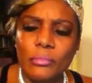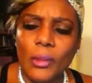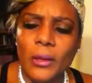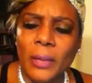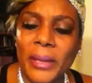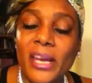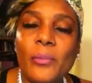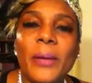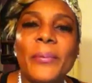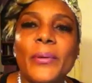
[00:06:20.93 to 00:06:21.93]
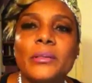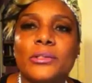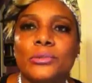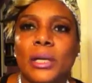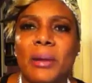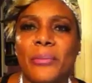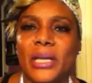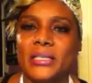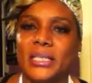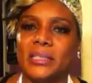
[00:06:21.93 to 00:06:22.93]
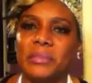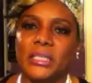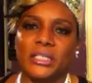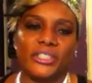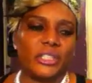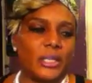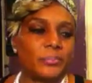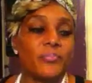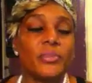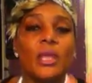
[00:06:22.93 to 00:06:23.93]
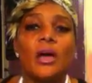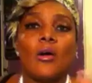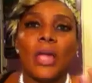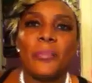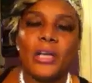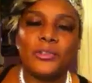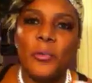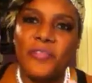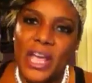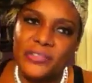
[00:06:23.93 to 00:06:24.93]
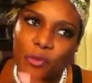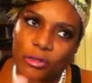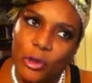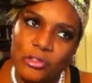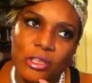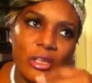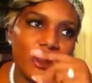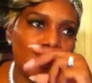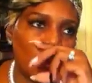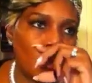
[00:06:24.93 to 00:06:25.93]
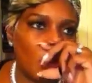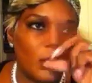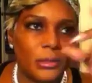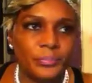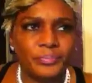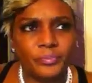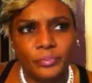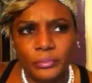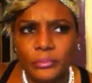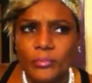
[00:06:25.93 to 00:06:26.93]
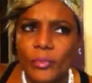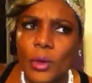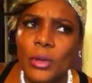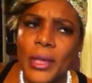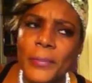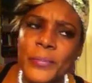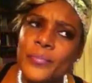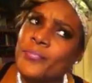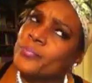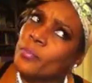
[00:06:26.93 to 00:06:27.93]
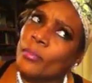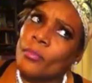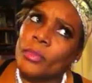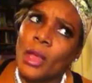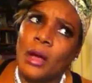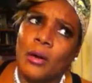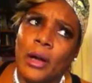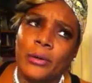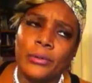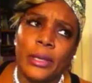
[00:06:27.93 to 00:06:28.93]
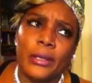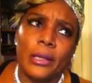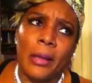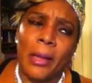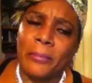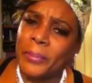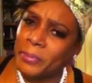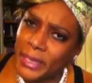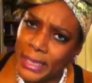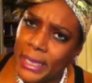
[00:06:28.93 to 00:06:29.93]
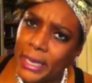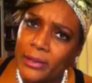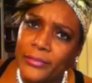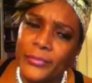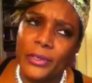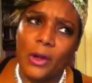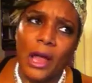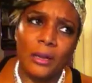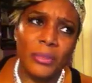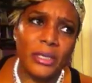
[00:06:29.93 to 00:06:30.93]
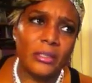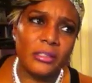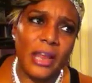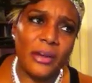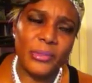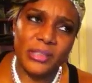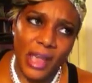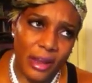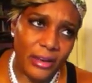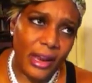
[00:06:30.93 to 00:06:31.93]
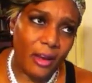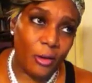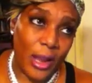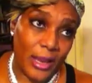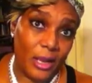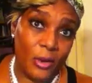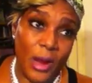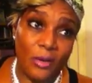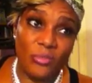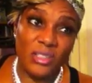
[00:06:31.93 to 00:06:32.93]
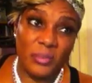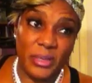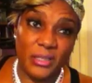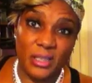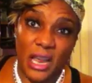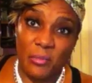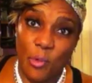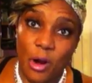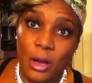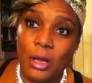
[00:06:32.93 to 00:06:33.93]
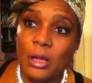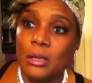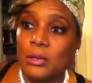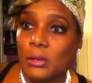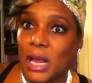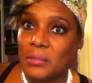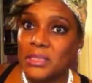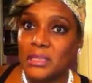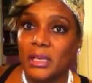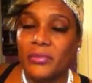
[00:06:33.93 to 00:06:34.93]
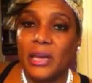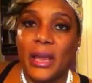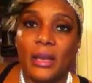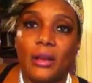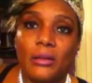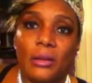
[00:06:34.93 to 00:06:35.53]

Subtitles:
Yeah. Anyway, part 2. I'm already at 6 minutes. Shit. Okay, part 2. Fast forward 13 years. You wanna okay. Okay, I put money in there, all them years, and I'm retired now, or I had to go out on disability like more, like myself, and I had to,